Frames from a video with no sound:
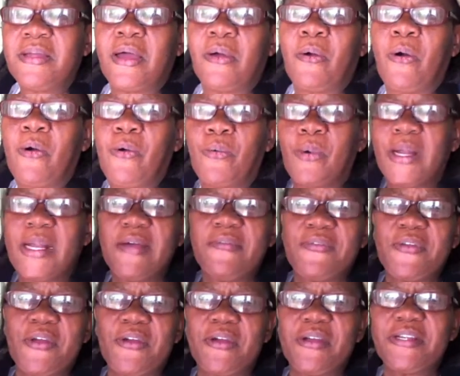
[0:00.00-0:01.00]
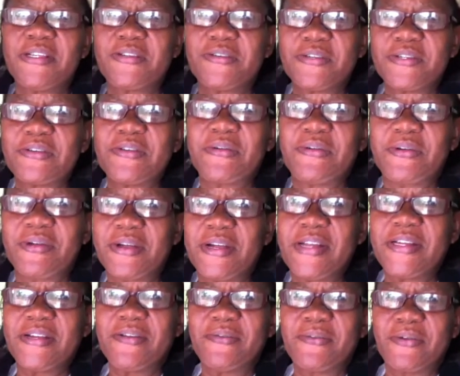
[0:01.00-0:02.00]
Oh, one of your
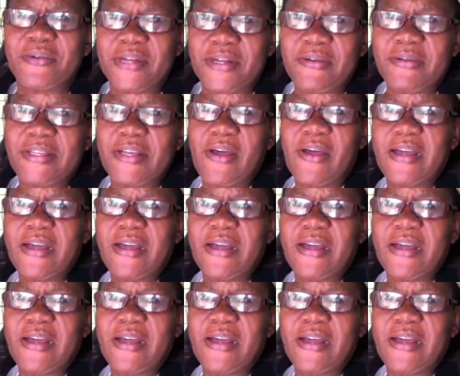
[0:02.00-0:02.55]
JoJo wrote your song.